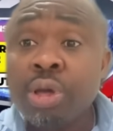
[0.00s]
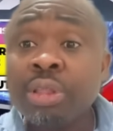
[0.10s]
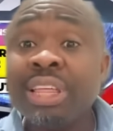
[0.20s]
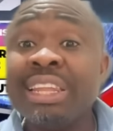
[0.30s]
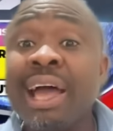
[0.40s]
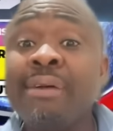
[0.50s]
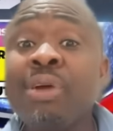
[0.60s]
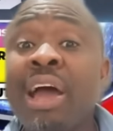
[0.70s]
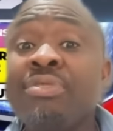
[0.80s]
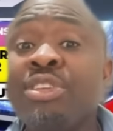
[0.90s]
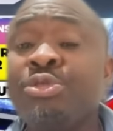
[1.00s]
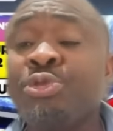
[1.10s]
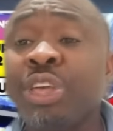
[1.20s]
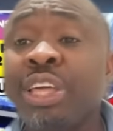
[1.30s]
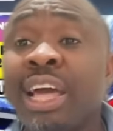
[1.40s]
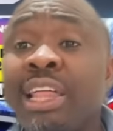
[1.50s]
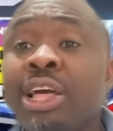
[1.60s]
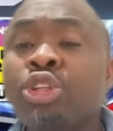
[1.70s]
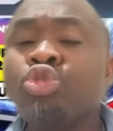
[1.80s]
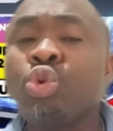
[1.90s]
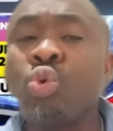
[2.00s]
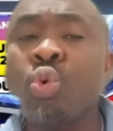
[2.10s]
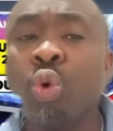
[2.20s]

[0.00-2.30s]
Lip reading: they now have this fear that Tolu will